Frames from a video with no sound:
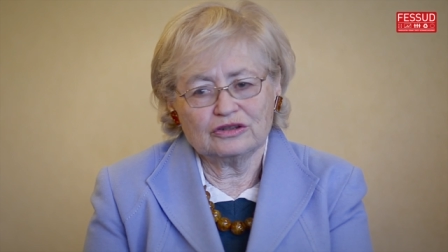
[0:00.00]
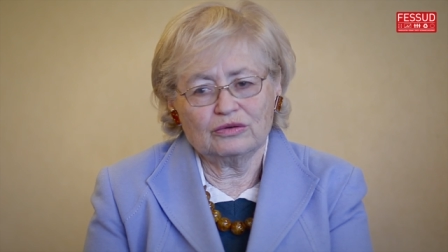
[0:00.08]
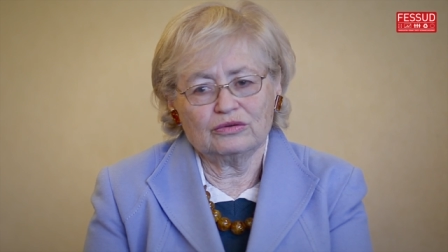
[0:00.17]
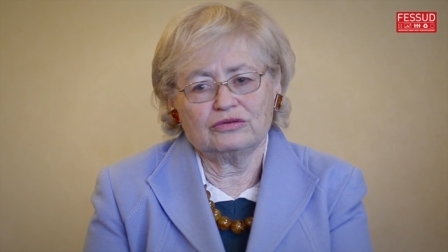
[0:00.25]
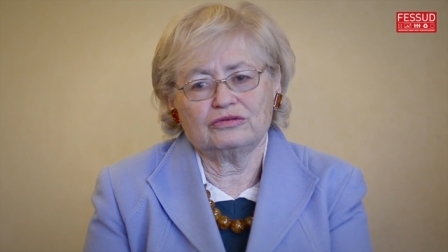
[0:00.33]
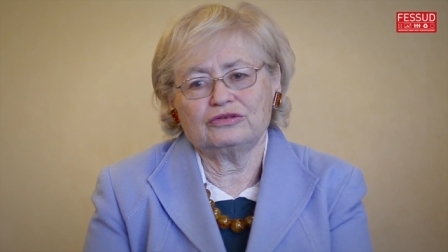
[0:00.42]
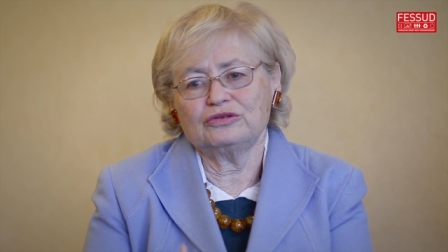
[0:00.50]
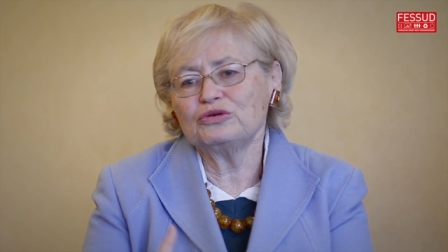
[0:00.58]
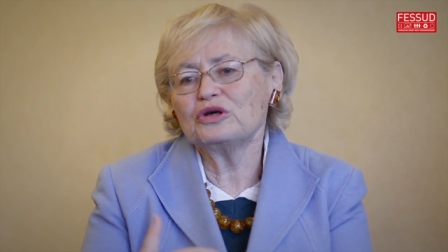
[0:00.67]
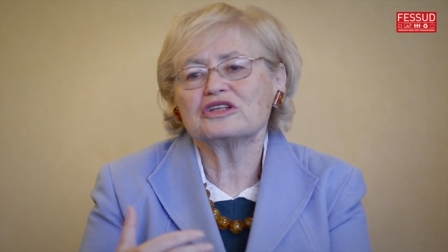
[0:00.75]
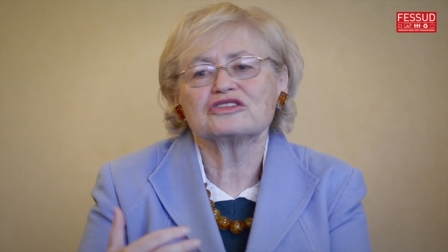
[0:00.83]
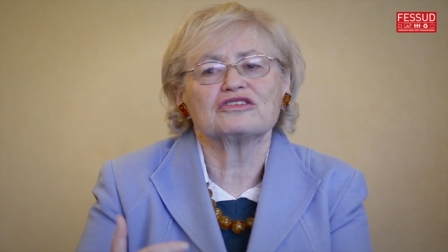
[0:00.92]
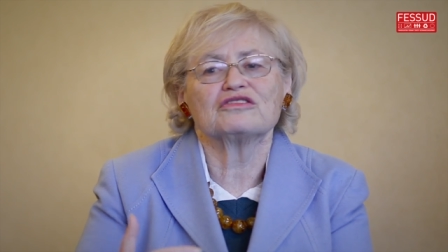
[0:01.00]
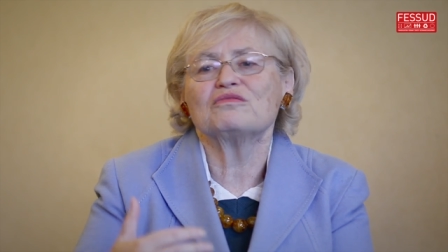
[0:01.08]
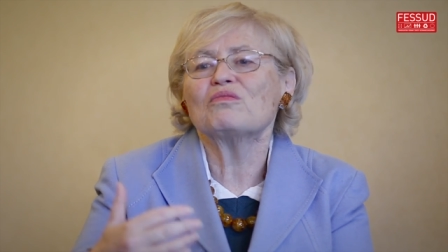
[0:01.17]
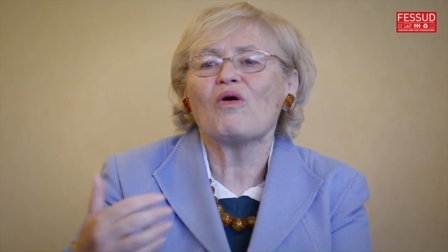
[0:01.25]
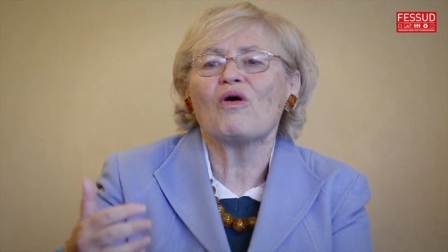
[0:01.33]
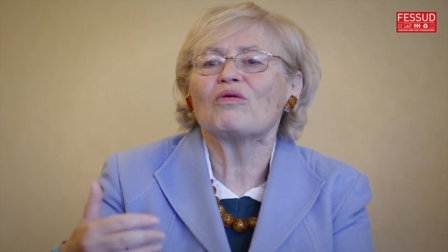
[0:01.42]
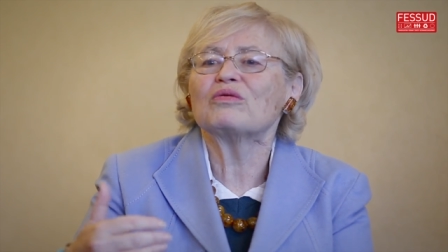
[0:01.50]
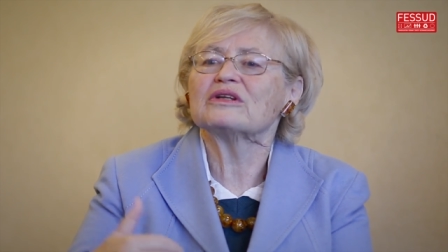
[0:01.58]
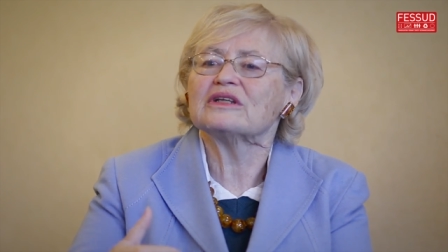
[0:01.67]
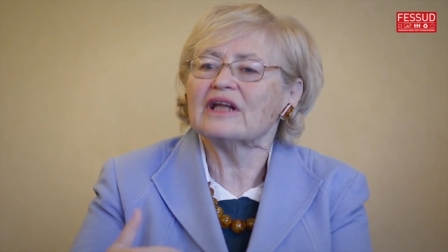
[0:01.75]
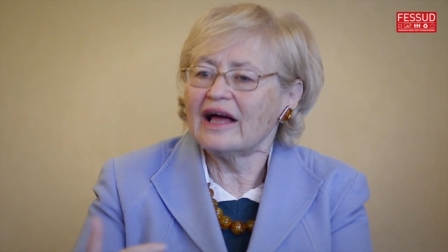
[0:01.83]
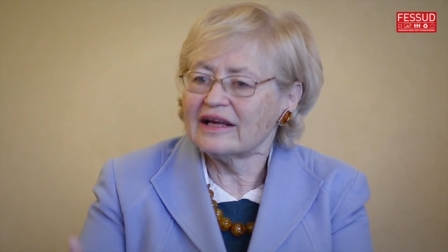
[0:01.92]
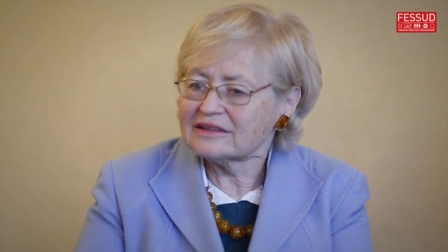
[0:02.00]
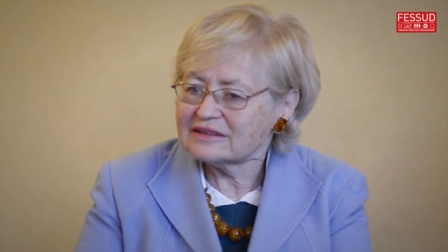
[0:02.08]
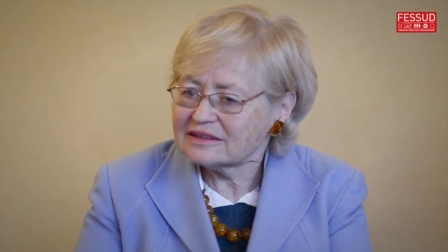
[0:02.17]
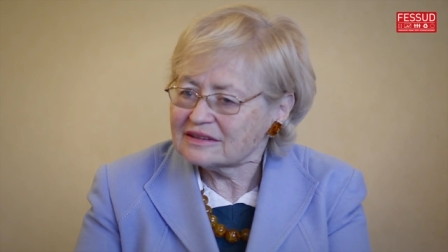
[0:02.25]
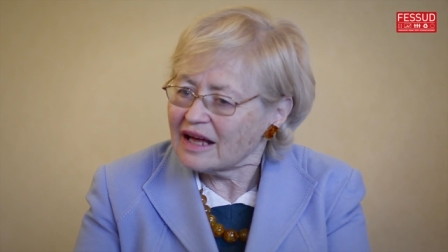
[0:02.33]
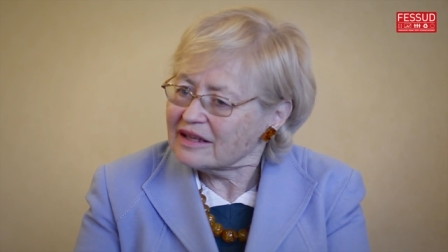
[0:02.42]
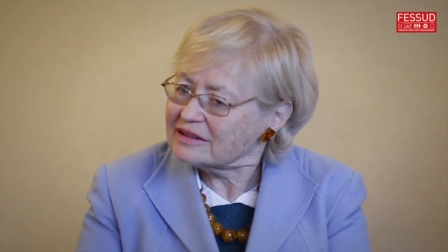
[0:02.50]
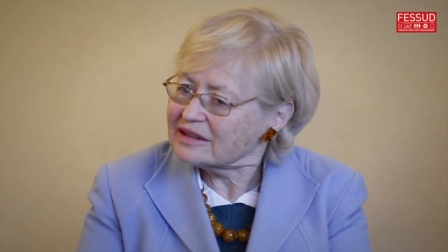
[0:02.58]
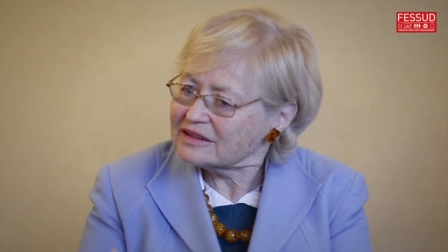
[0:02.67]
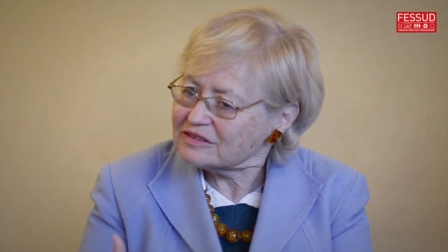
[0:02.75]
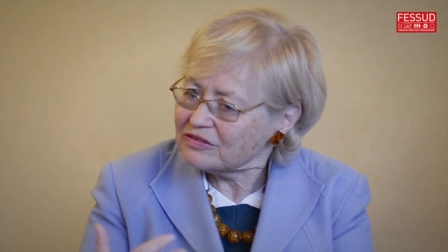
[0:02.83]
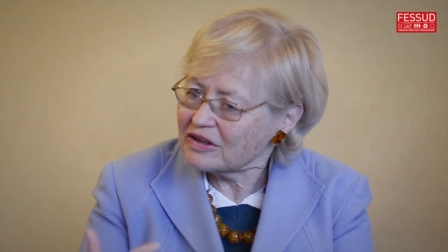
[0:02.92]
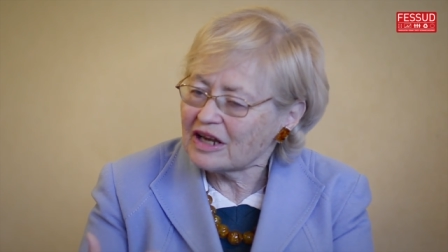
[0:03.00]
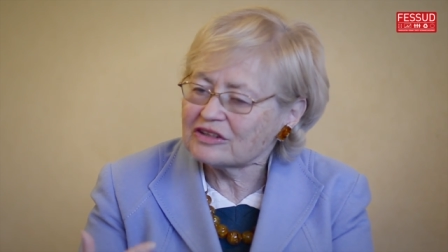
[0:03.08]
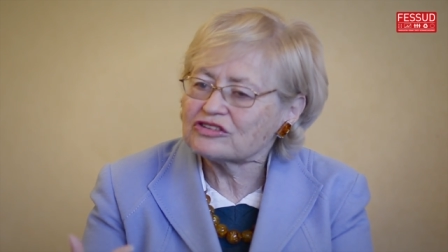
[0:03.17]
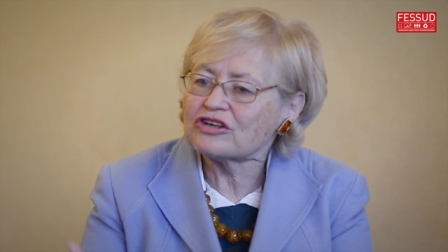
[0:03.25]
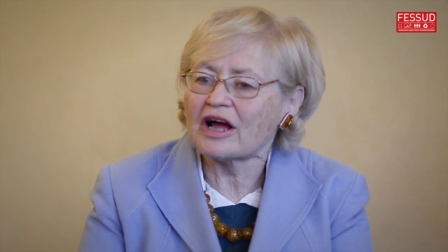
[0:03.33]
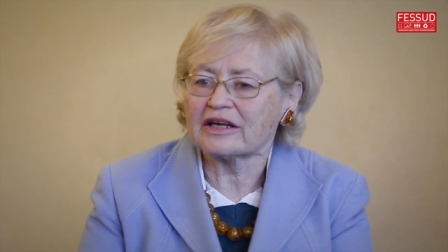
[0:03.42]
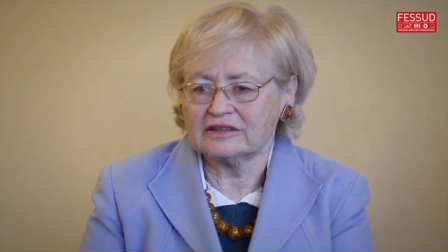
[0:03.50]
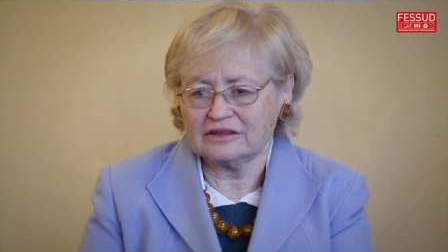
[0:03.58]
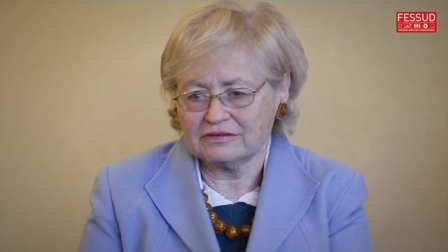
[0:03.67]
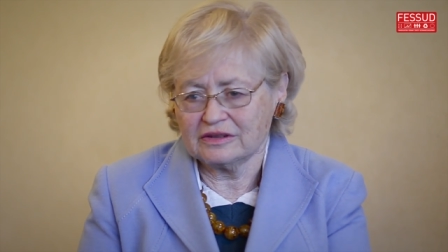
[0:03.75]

So doing sort of more with less, I think, is very attractive.